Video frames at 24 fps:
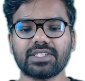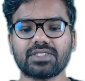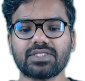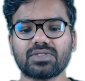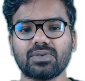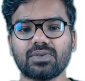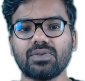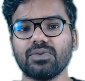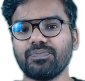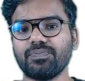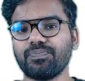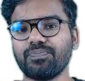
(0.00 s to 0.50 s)

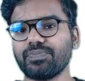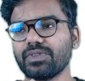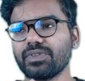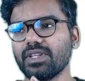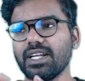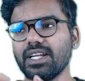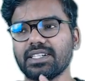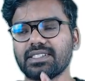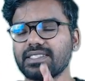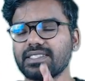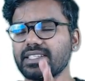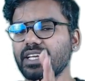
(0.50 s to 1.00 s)
So
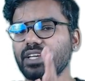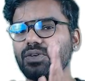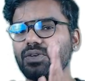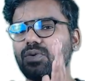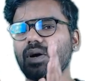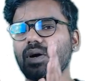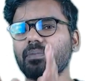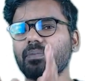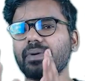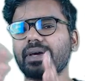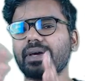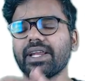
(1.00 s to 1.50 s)
let's say you
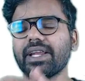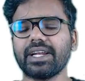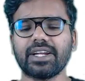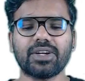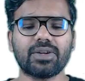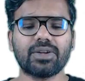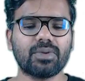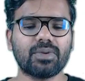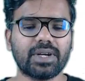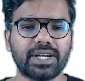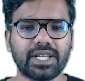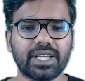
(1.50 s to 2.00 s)
upgraded
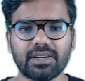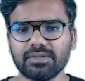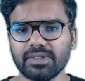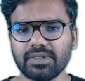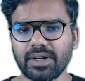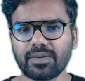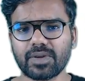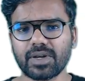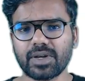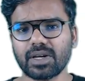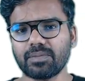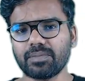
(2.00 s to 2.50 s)
your dev
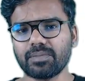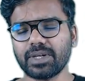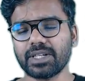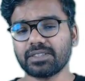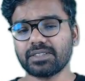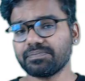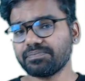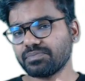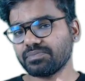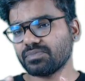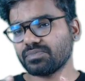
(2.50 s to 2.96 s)
environment,